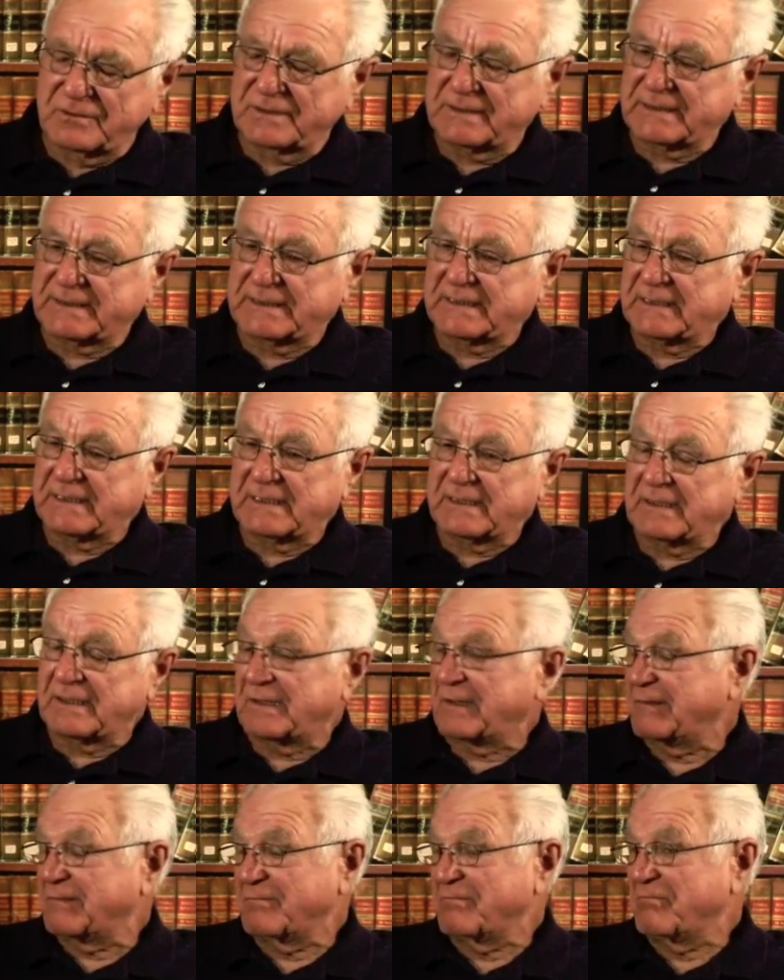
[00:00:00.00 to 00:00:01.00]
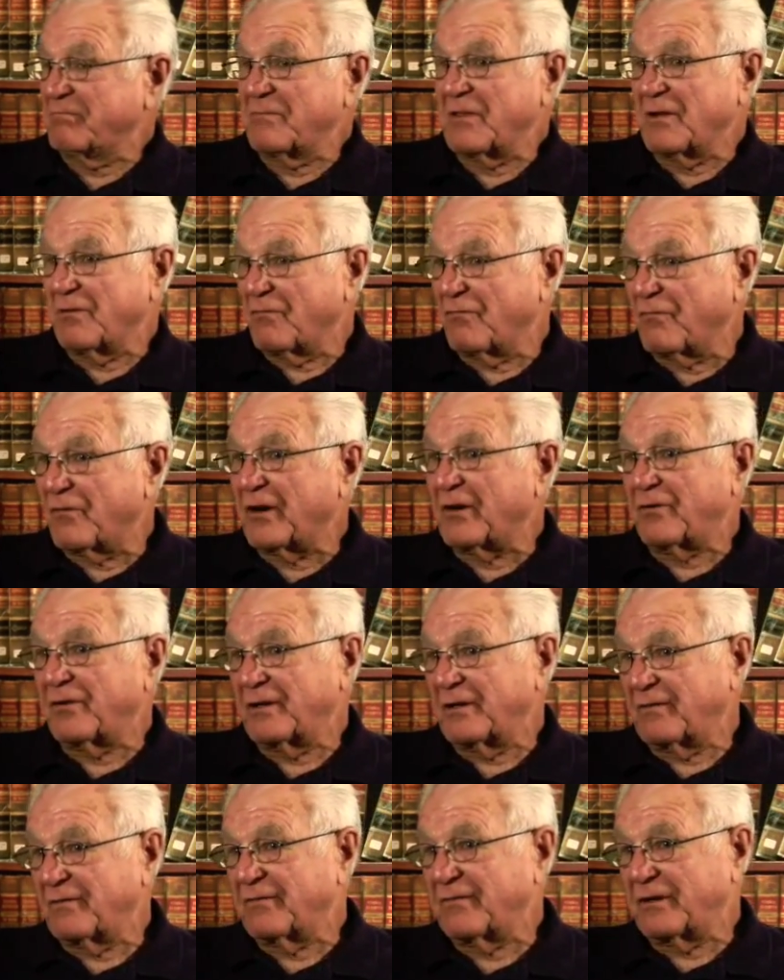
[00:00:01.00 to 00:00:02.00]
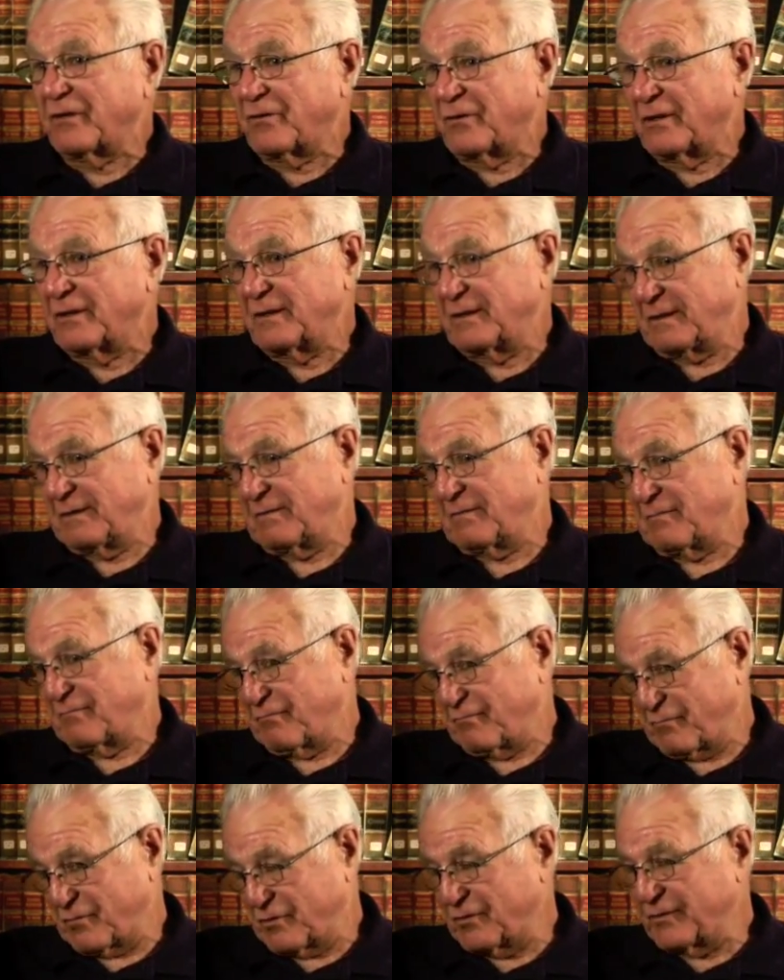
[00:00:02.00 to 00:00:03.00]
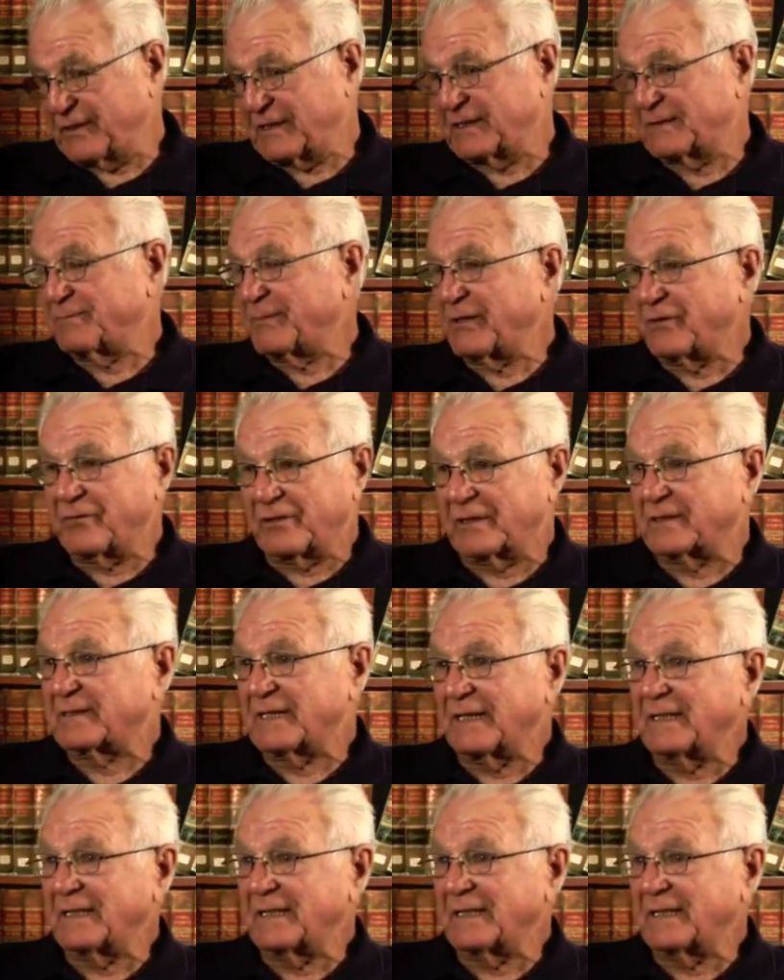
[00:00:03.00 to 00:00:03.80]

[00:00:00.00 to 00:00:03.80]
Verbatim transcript: was a uh, very, very good experience,